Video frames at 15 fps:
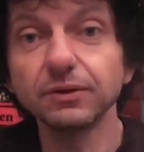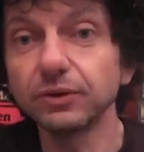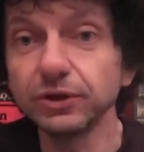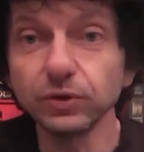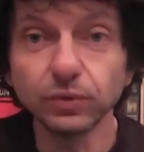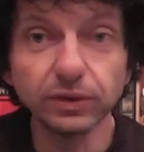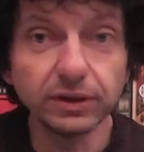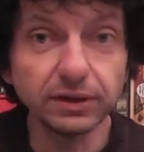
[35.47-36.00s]

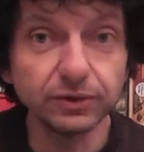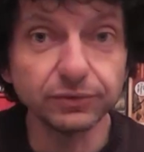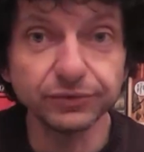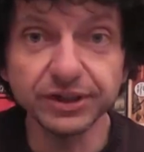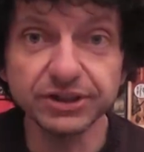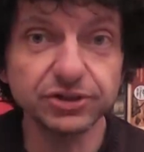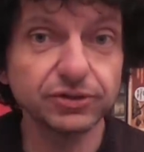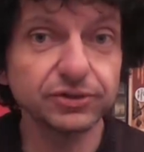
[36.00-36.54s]
you will
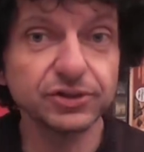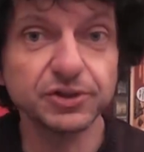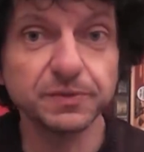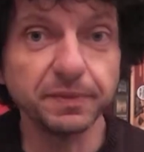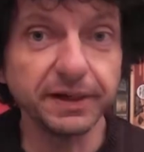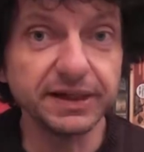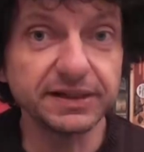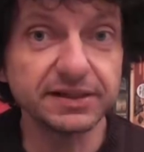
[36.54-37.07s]
reach certain
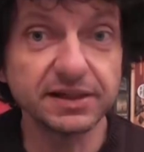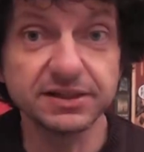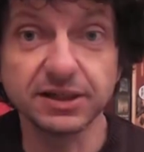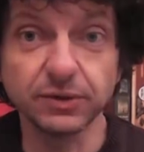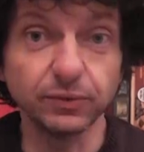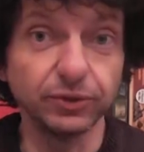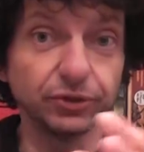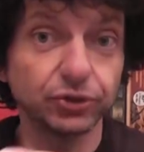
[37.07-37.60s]
spaces
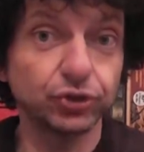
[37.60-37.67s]
and it will